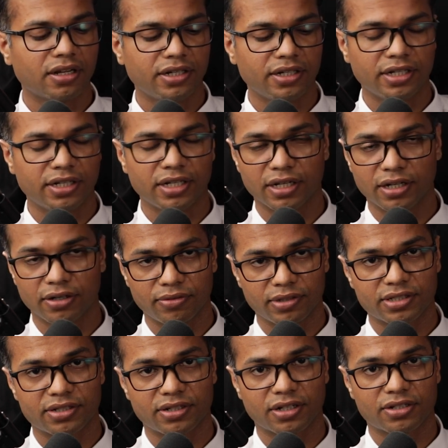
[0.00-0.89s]

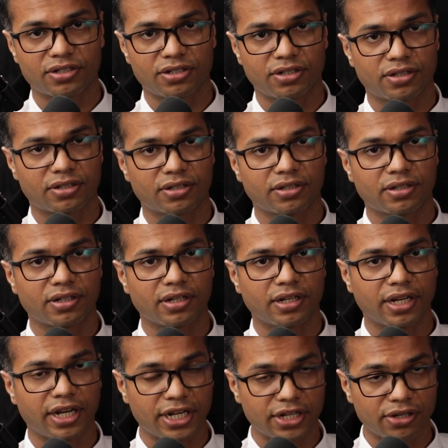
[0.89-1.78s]
nervous structure
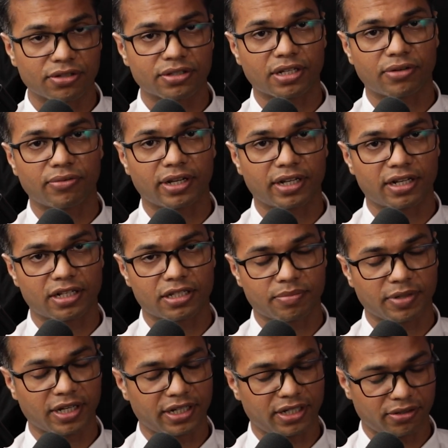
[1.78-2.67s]
in your cervical
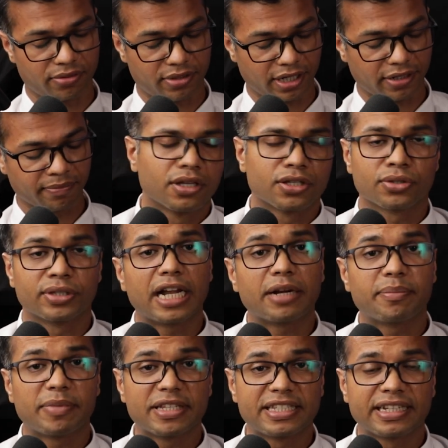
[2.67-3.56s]
spine. Okay, so
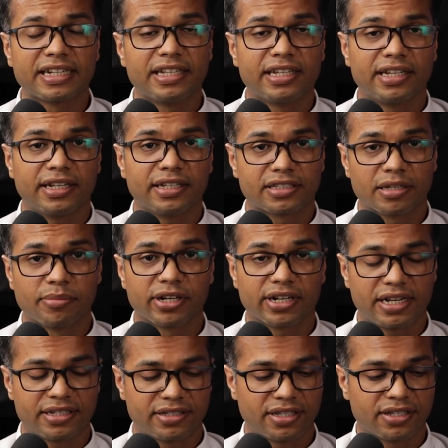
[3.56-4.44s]
that basically
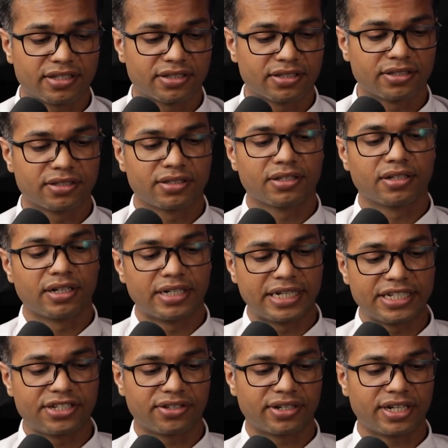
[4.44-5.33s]
summarizes
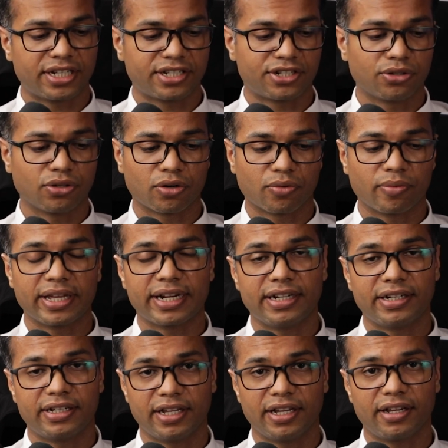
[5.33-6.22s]
degeneration or wear
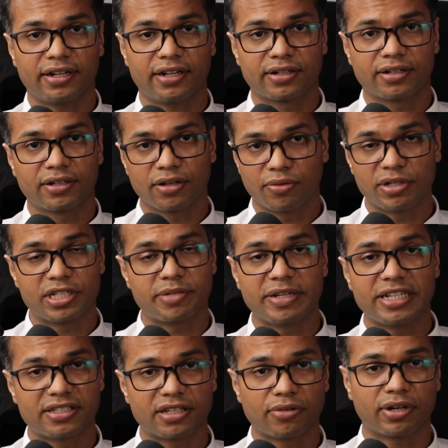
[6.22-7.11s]
and tear, which
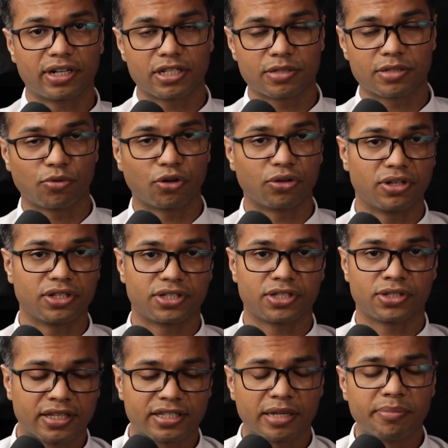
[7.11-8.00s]
means cervical
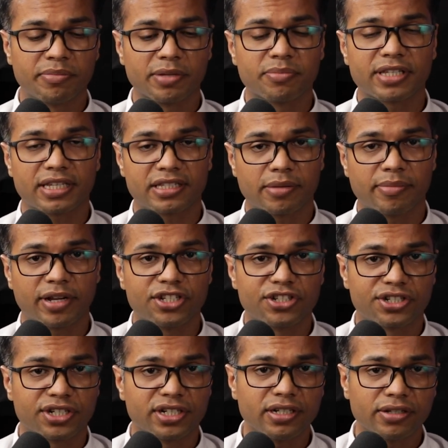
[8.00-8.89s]
spondylosis. The symptoms, as I
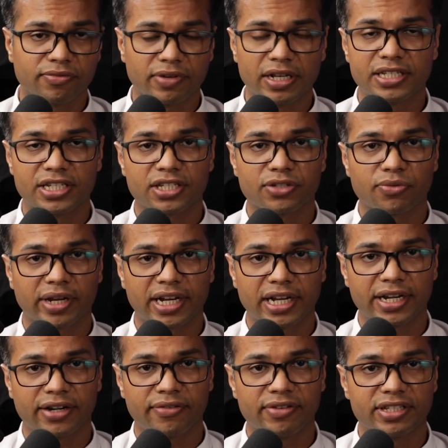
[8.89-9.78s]
mentioned, we'll just
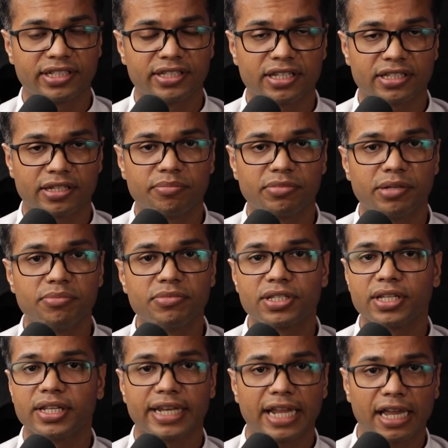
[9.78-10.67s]
quickly revisit the
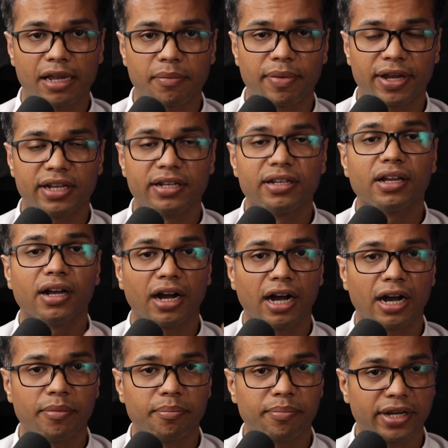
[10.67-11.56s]
symptoms. Neck pain,
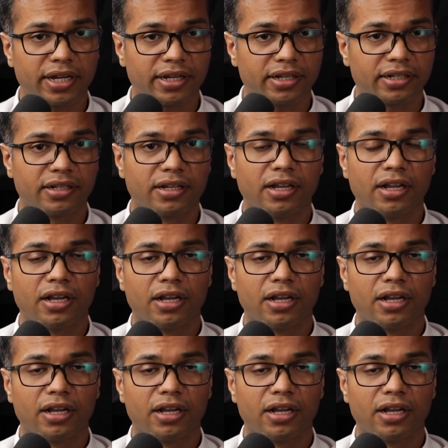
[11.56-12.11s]
arm pain,